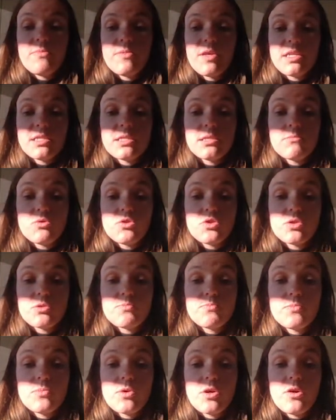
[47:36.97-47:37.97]

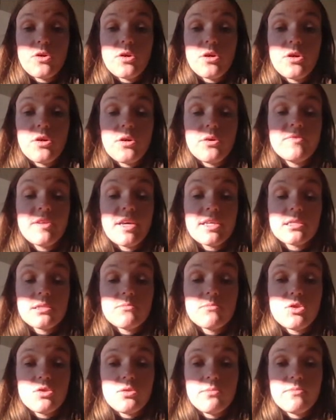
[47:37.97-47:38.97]

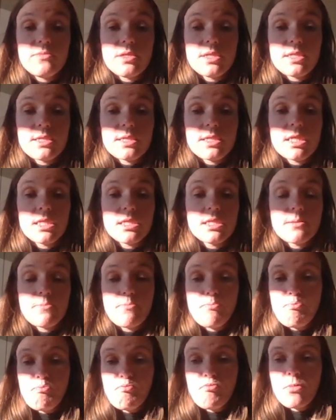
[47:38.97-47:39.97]
decimal in this
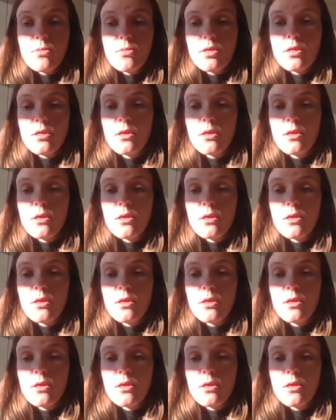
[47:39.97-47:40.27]
case.